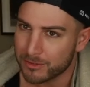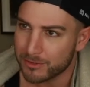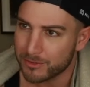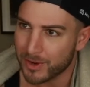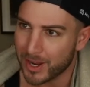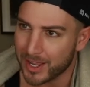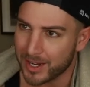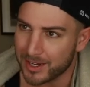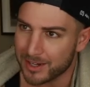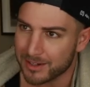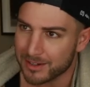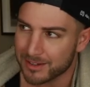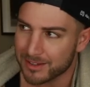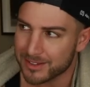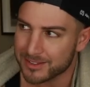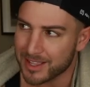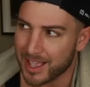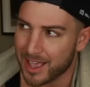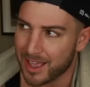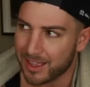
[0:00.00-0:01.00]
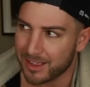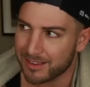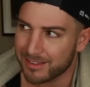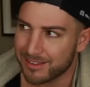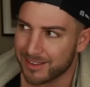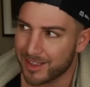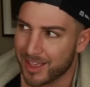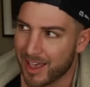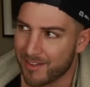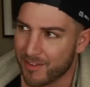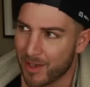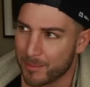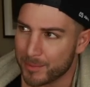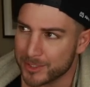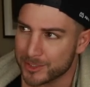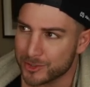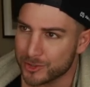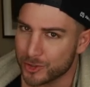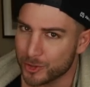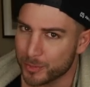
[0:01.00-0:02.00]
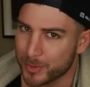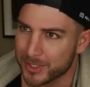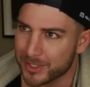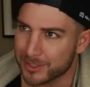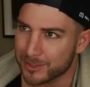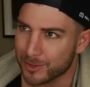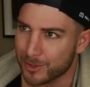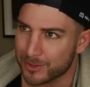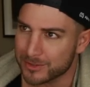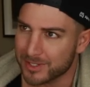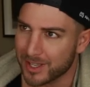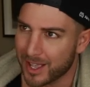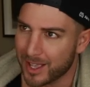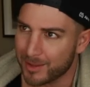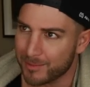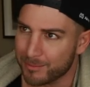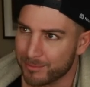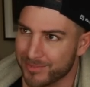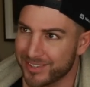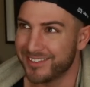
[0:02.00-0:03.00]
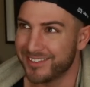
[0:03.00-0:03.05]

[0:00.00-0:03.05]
right? Is that? Have I been stupid this whole time?